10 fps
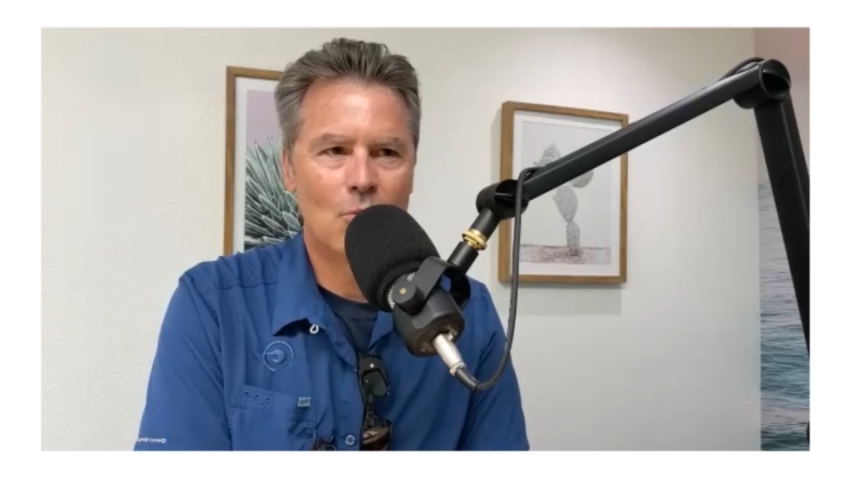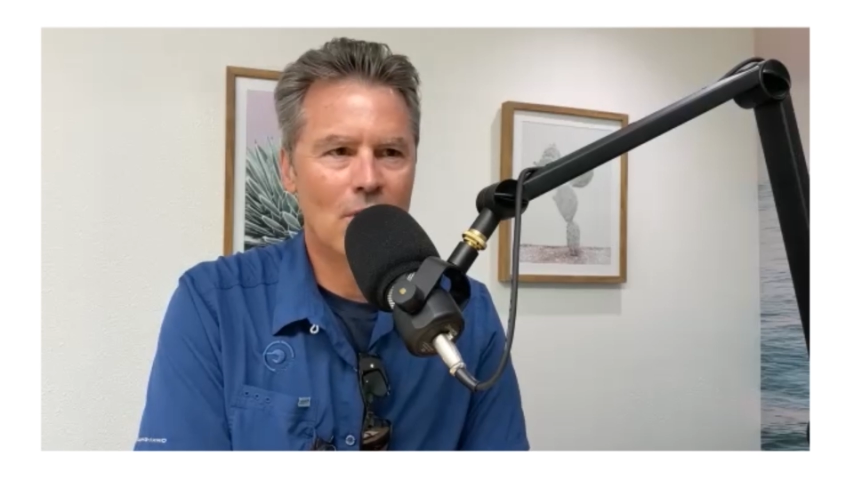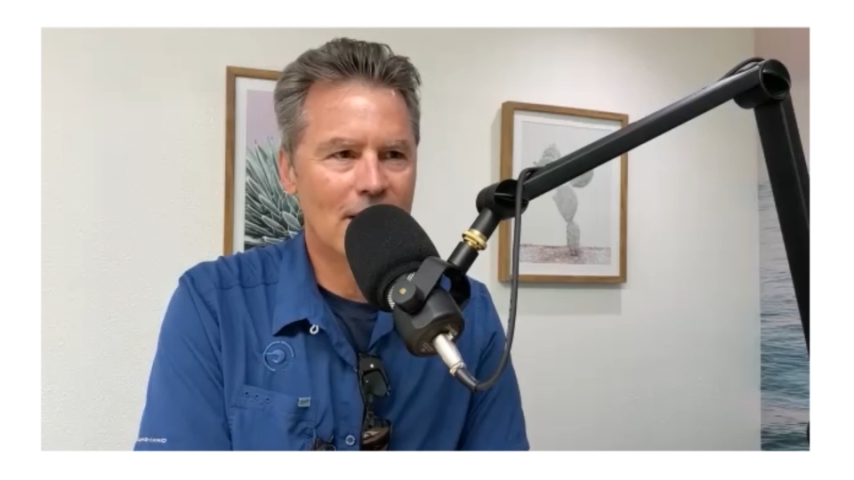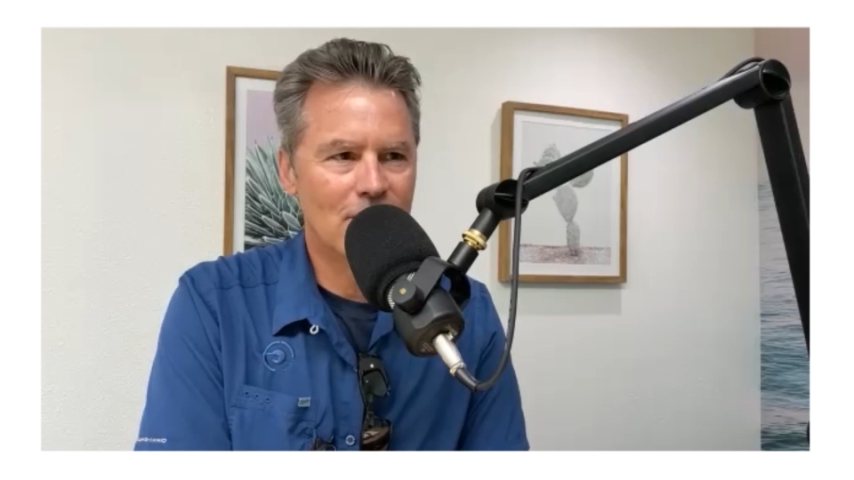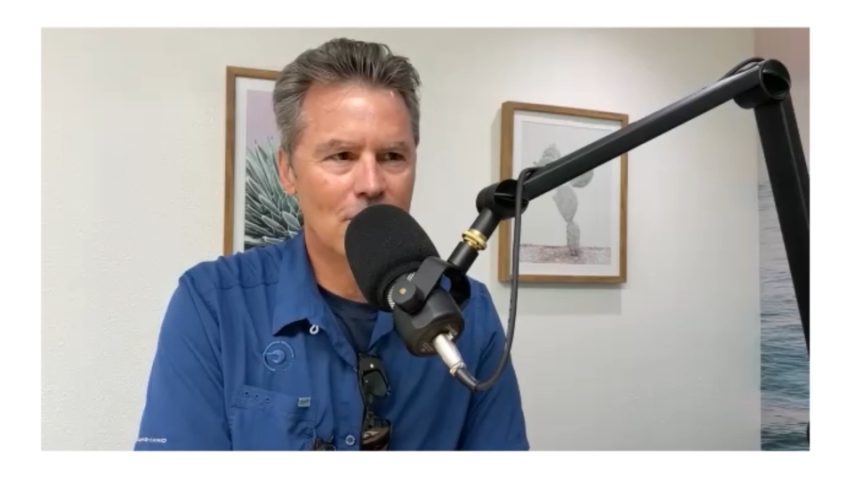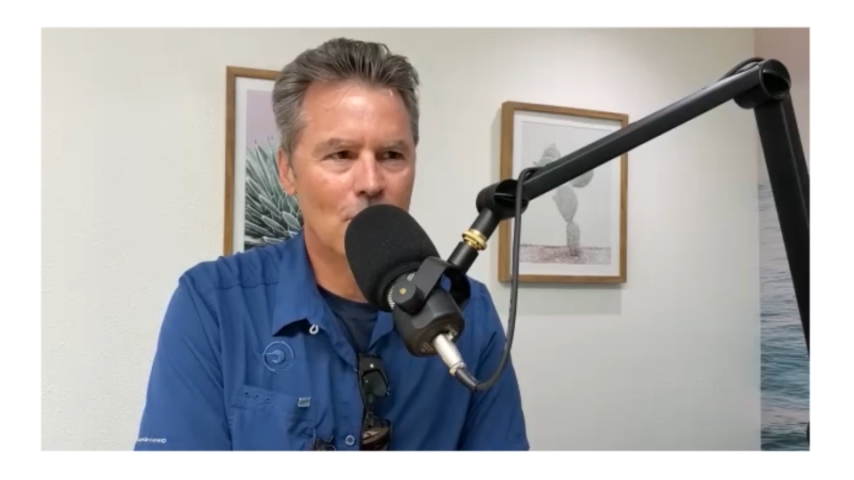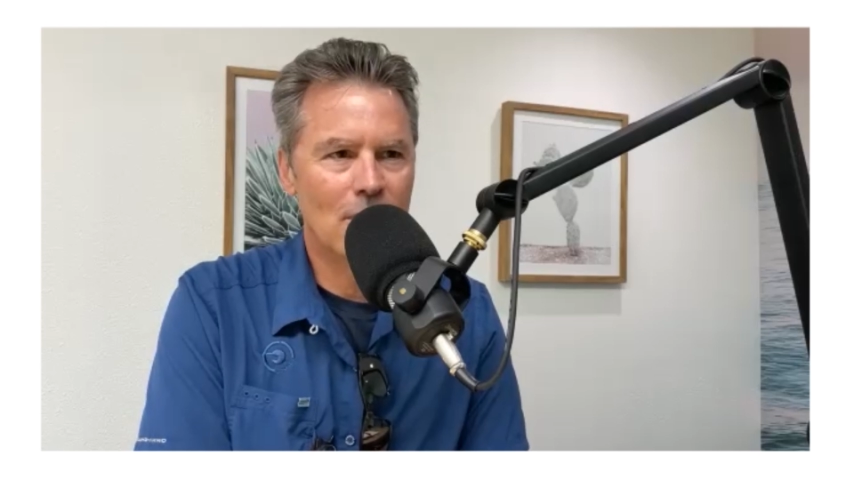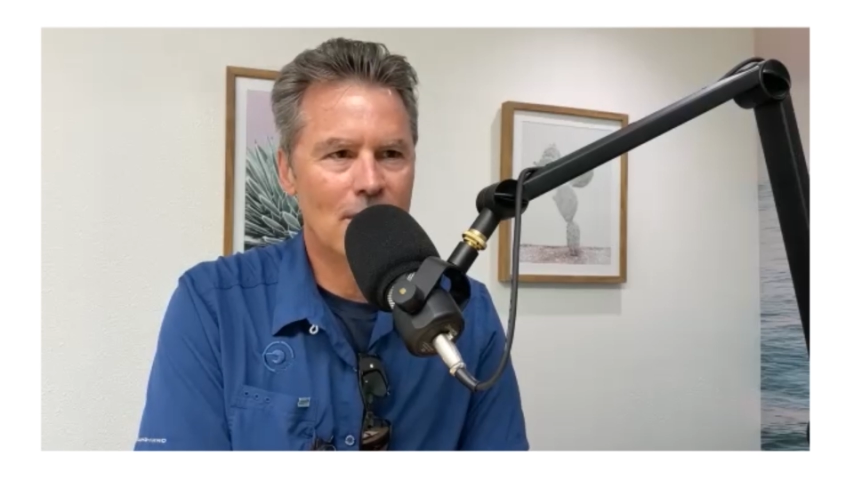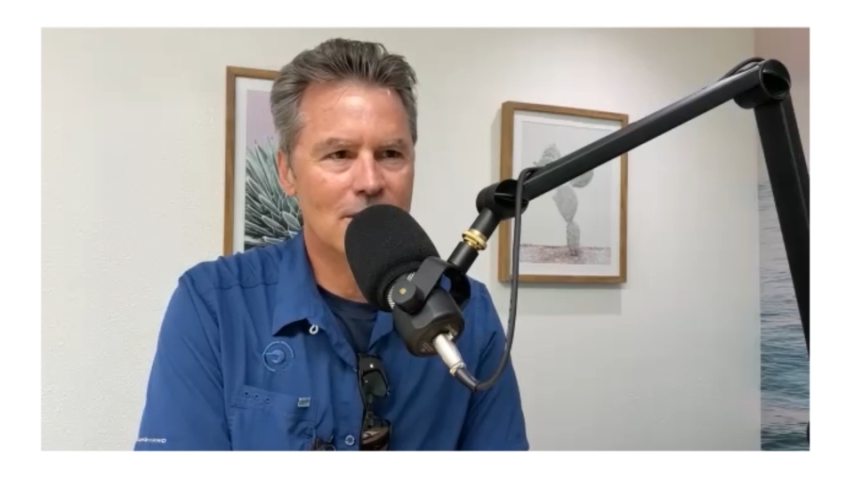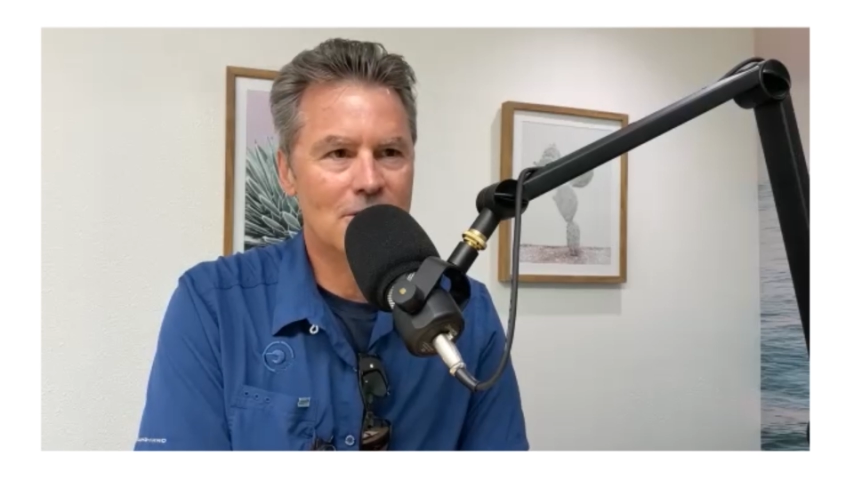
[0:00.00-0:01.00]
whatever it
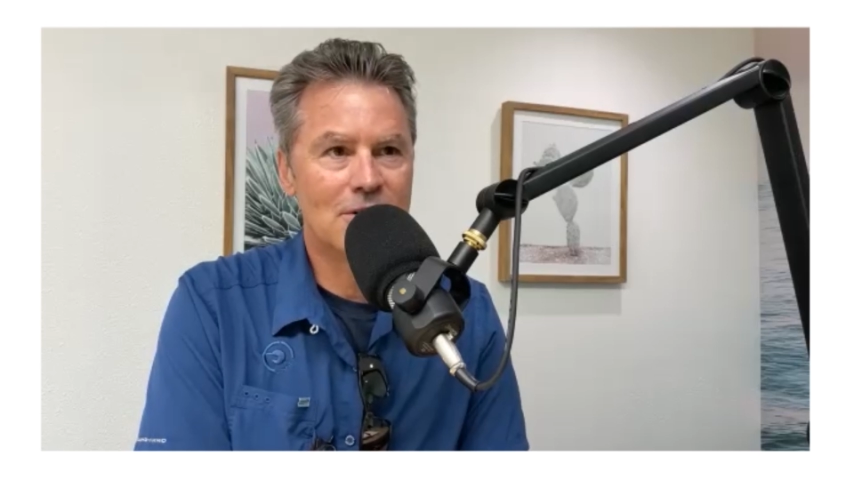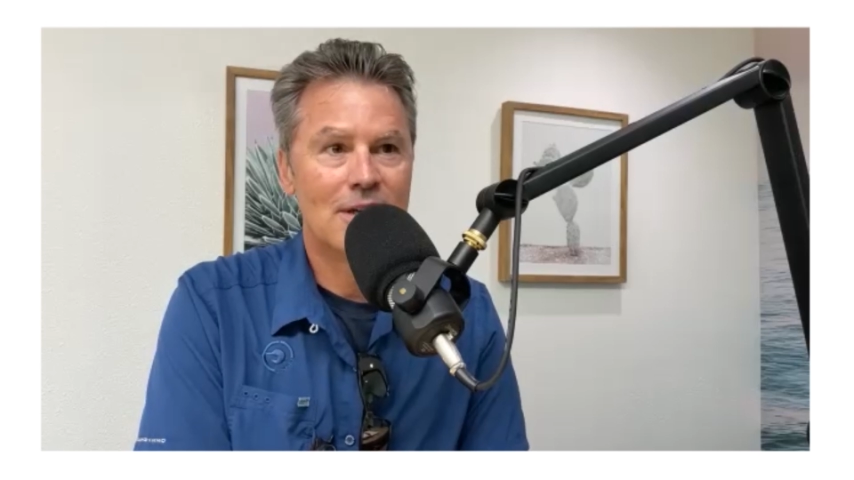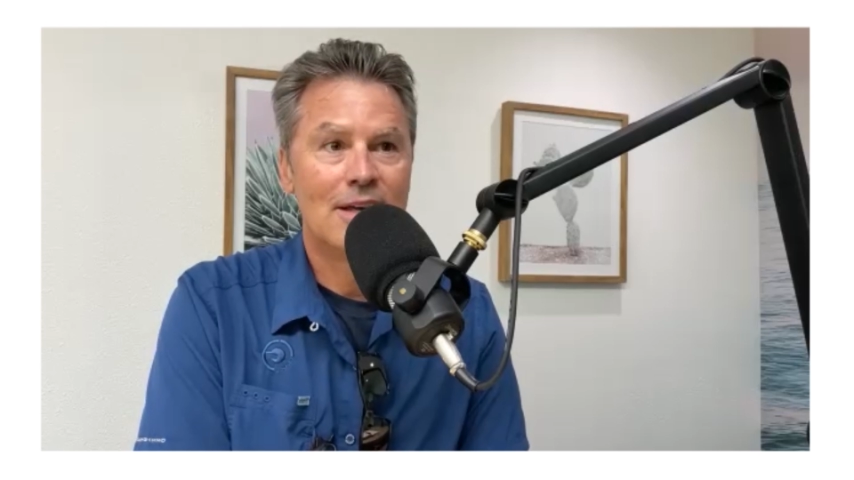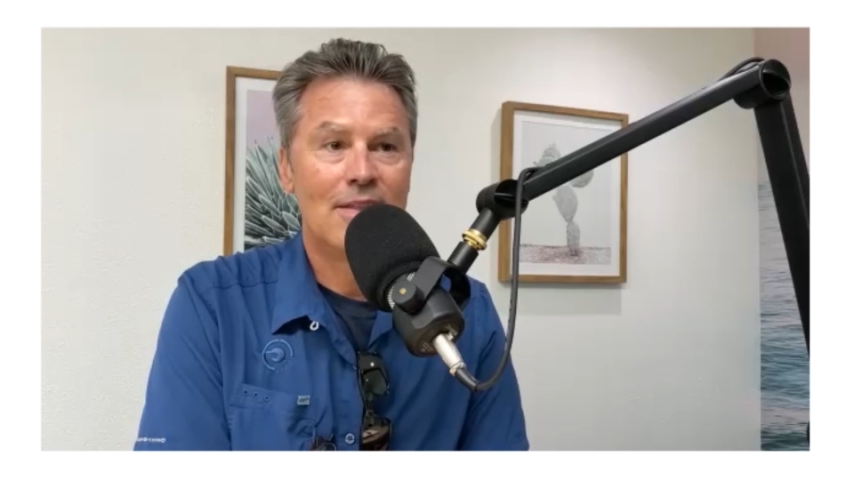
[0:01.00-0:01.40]
was,